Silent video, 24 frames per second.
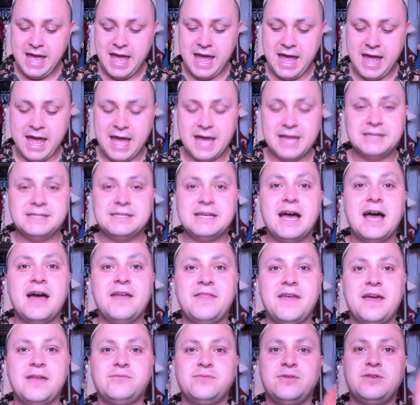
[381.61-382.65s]
And
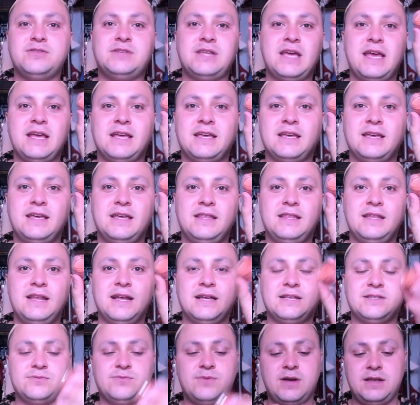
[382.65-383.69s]
then we take the
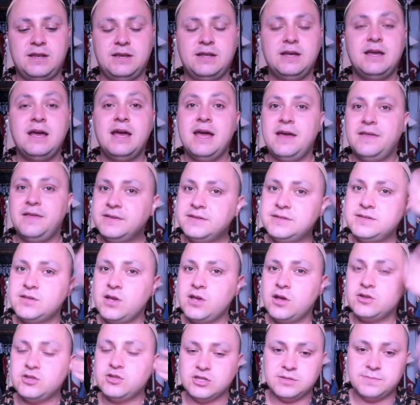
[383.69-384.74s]
next one. This is
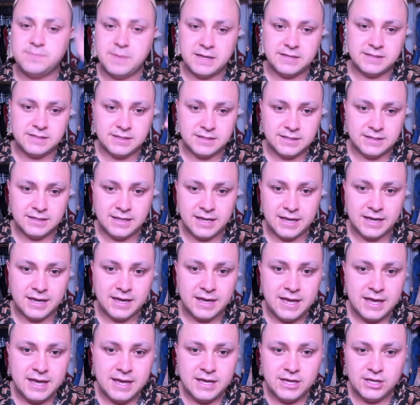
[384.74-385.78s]
all just basically like,
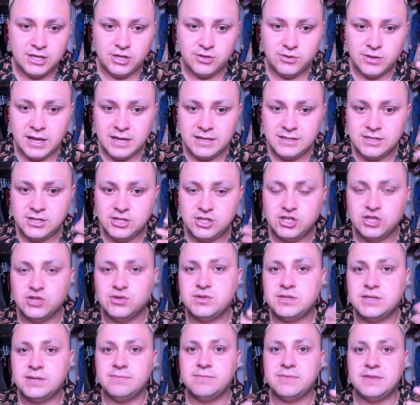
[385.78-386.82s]
you like to do
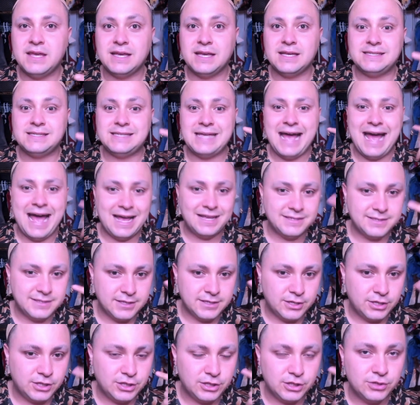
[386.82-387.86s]
some things as the
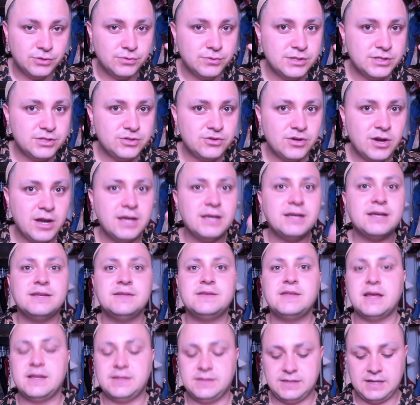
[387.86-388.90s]
glue is drying, because
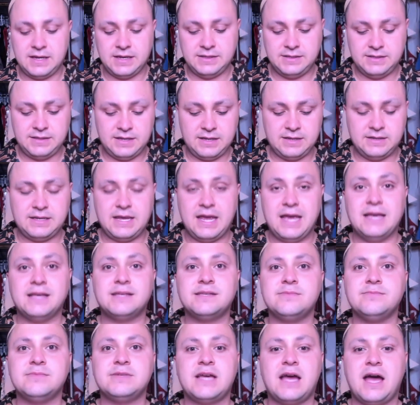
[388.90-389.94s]
that does take
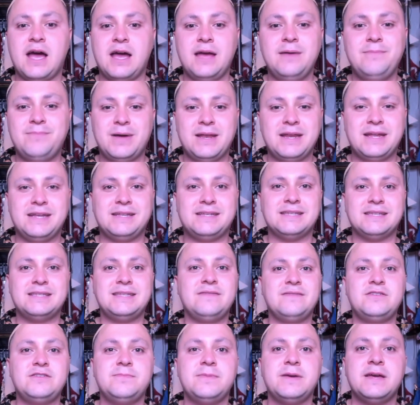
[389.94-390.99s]
some time, but it doesn't
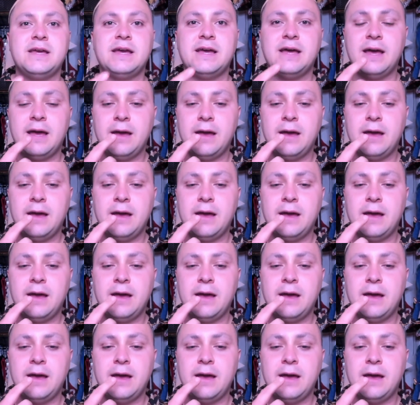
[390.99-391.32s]
have to be a